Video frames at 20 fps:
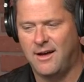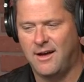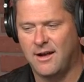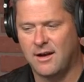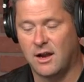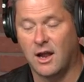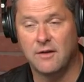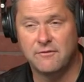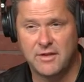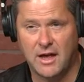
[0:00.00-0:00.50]

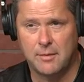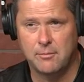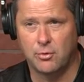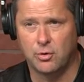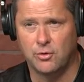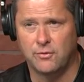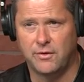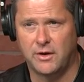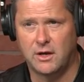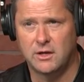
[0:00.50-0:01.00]
love that
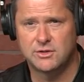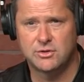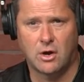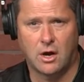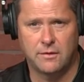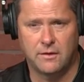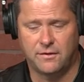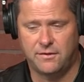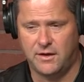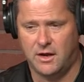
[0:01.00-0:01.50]
movie. Saw it
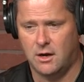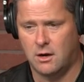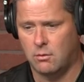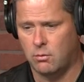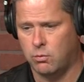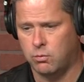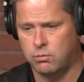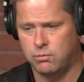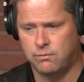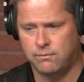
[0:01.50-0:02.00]
in the
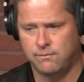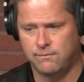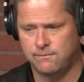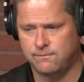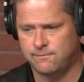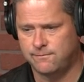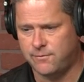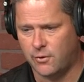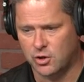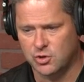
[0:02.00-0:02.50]
theater
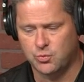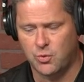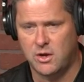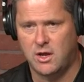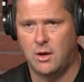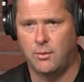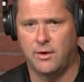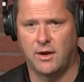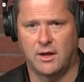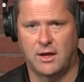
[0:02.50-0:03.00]
first
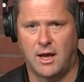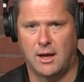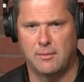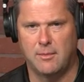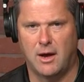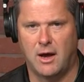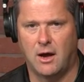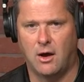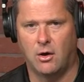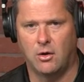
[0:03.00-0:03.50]
weekend when it came
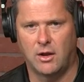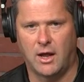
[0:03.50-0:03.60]
out,